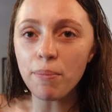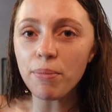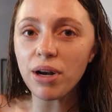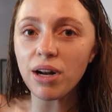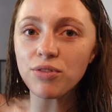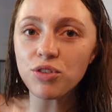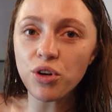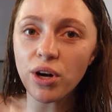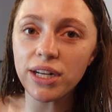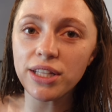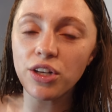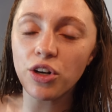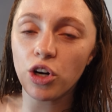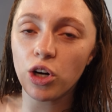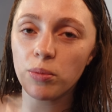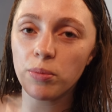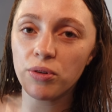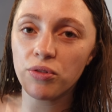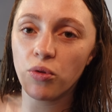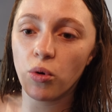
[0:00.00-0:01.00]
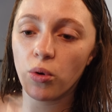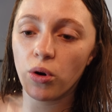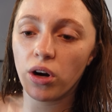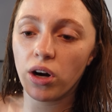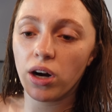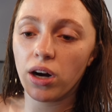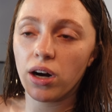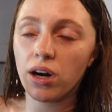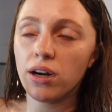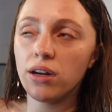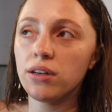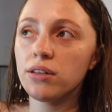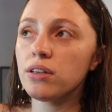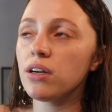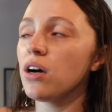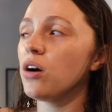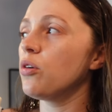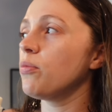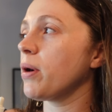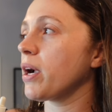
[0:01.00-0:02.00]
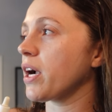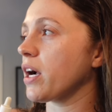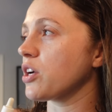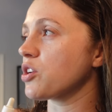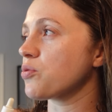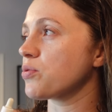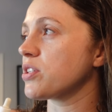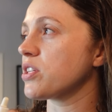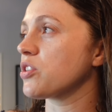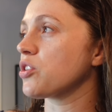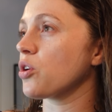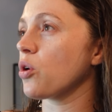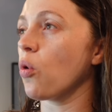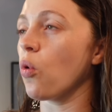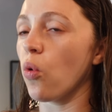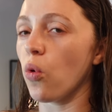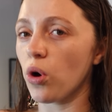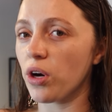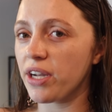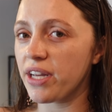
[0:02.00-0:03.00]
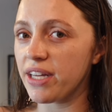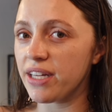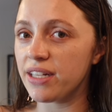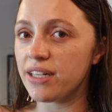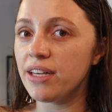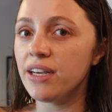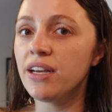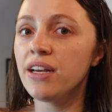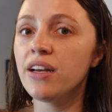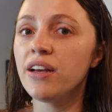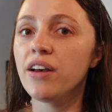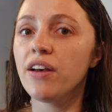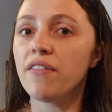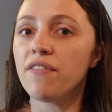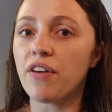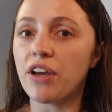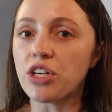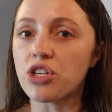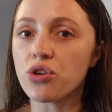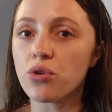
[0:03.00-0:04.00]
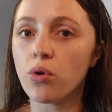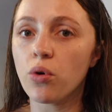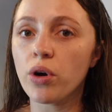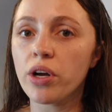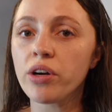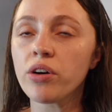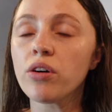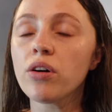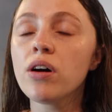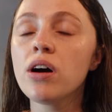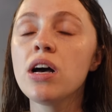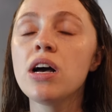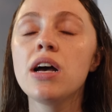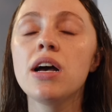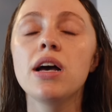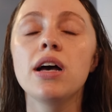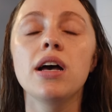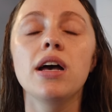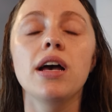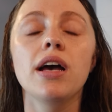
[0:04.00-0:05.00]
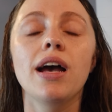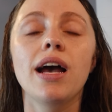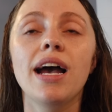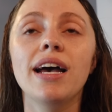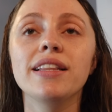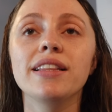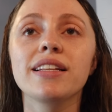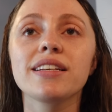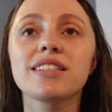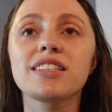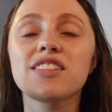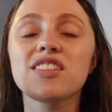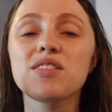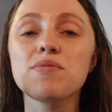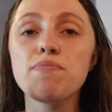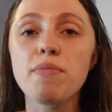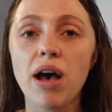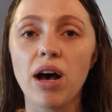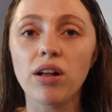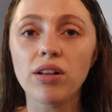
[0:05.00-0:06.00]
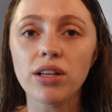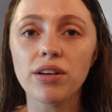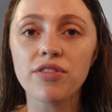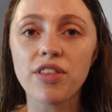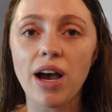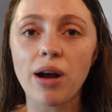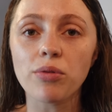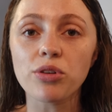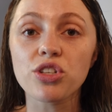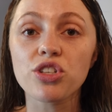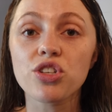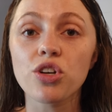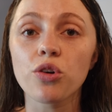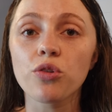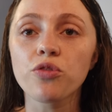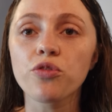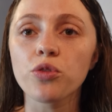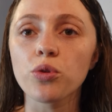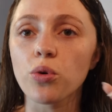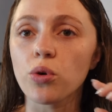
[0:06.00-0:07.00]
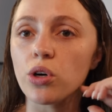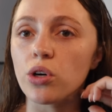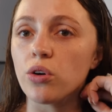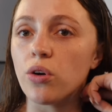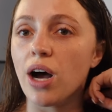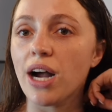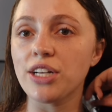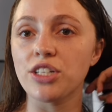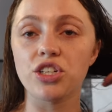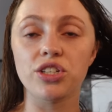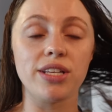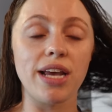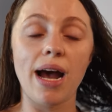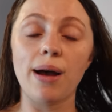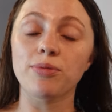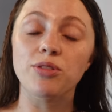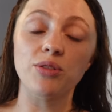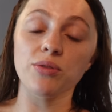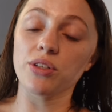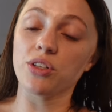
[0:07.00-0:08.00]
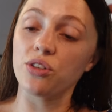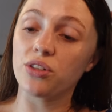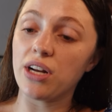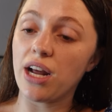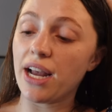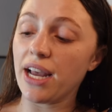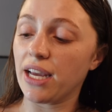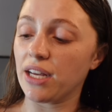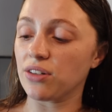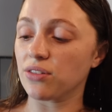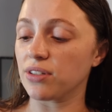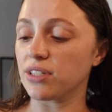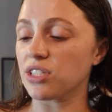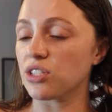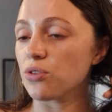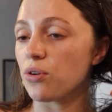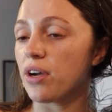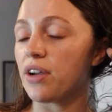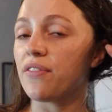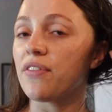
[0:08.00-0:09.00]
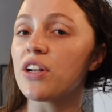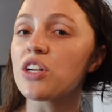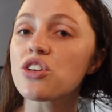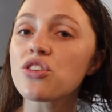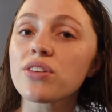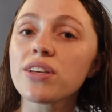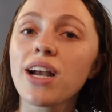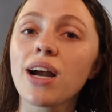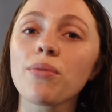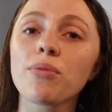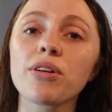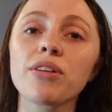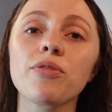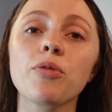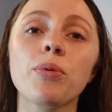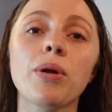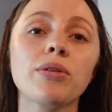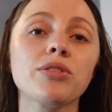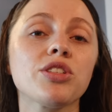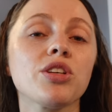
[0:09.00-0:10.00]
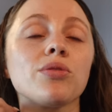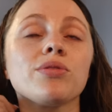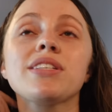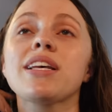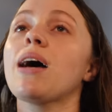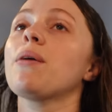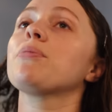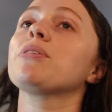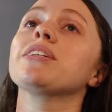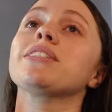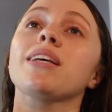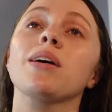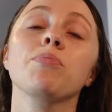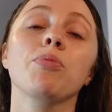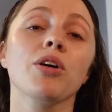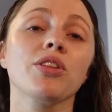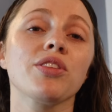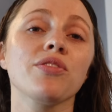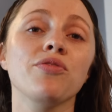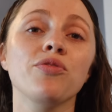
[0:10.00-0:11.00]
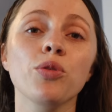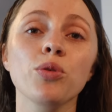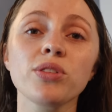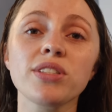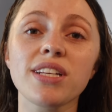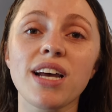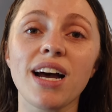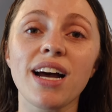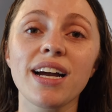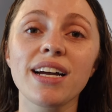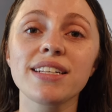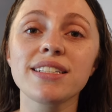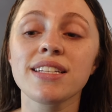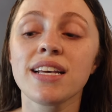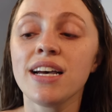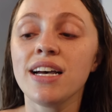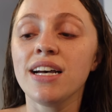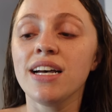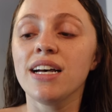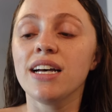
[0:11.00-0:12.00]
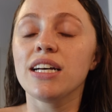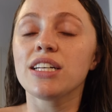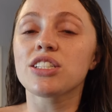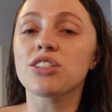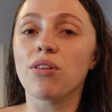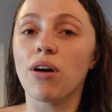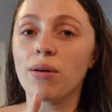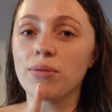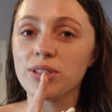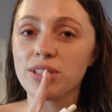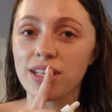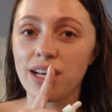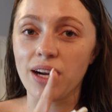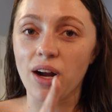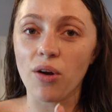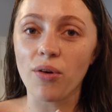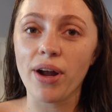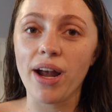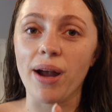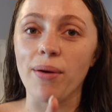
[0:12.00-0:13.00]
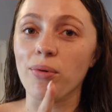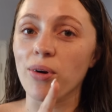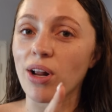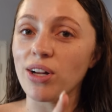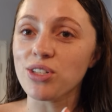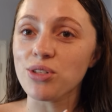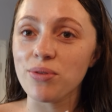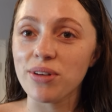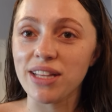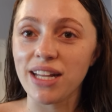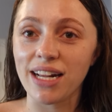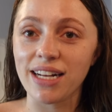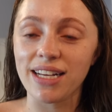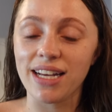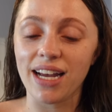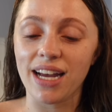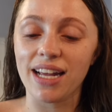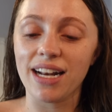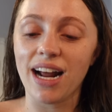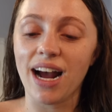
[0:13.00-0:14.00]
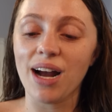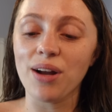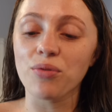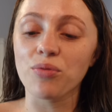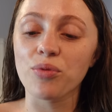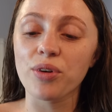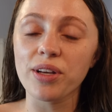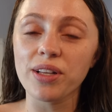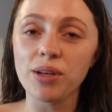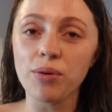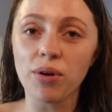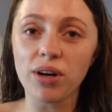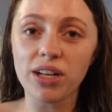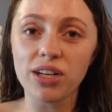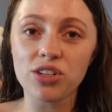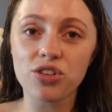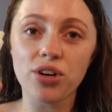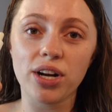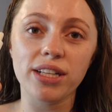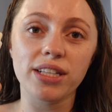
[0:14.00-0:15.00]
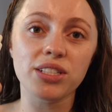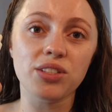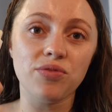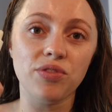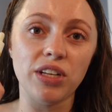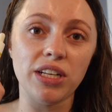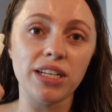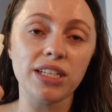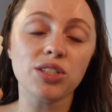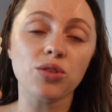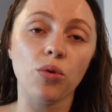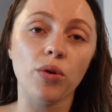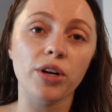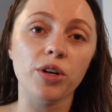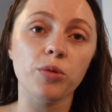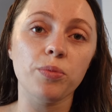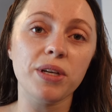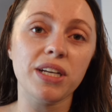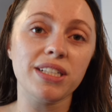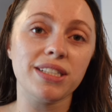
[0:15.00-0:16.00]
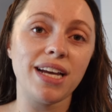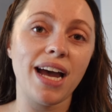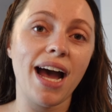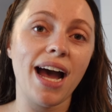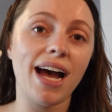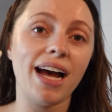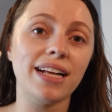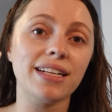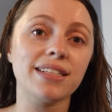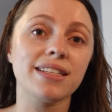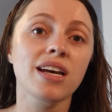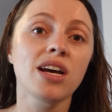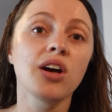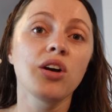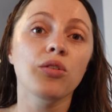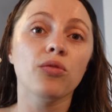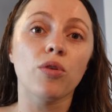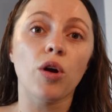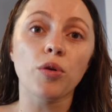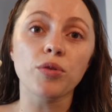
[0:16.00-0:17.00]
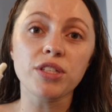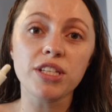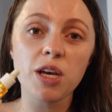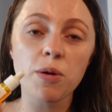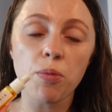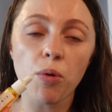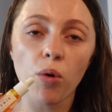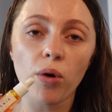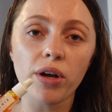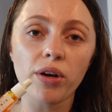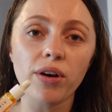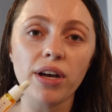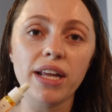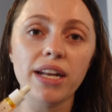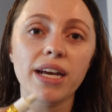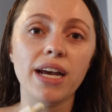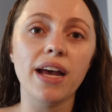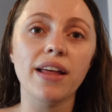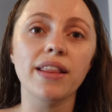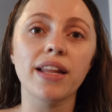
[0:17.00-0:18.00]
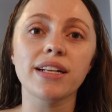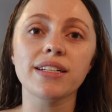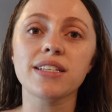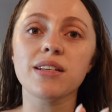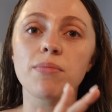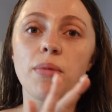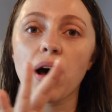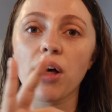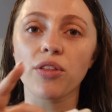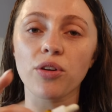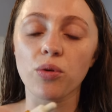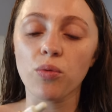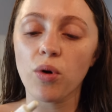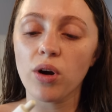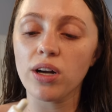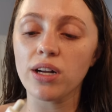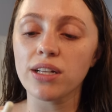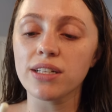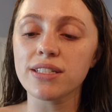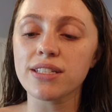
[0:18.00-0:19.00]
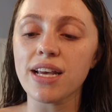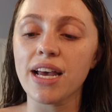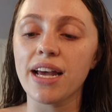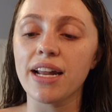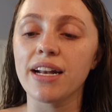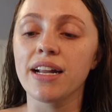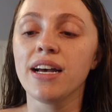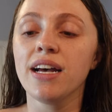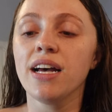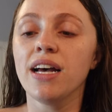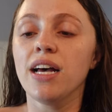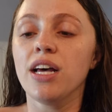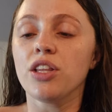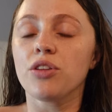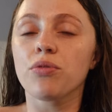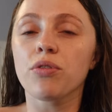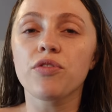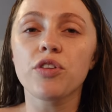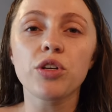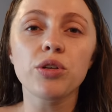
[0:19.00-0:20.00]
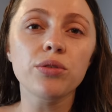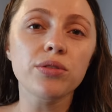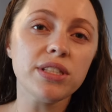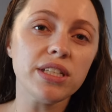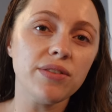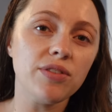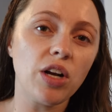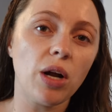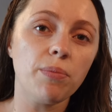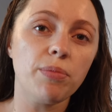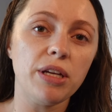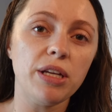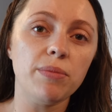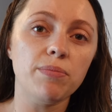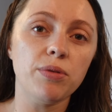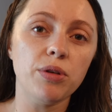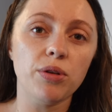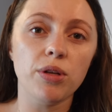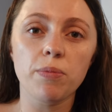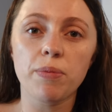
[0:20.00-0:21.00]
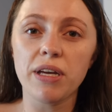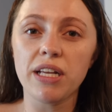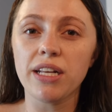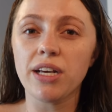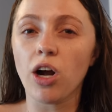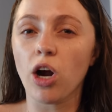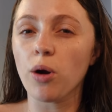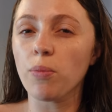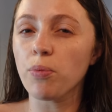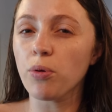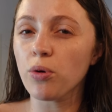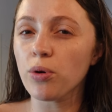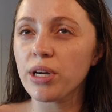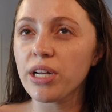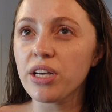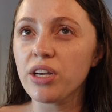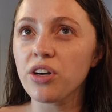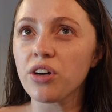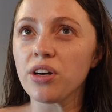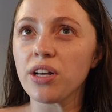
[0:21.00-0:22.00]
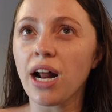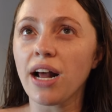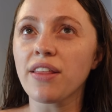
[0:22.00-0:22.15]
But I've tried the Herbivore, oh my gosh, was it their Orchid Facial Oil? And the smell of that was so floral, I just absolutely could not handle it. So I eventually got rid of it, but I was so sad because I bought the full size. So I was like, okay, we're not doing that again. I really wanted to try this Phoenix oil because it has rosehip oil in it and then some other ones. And the reviews, even on Beautypedia, are pretty good.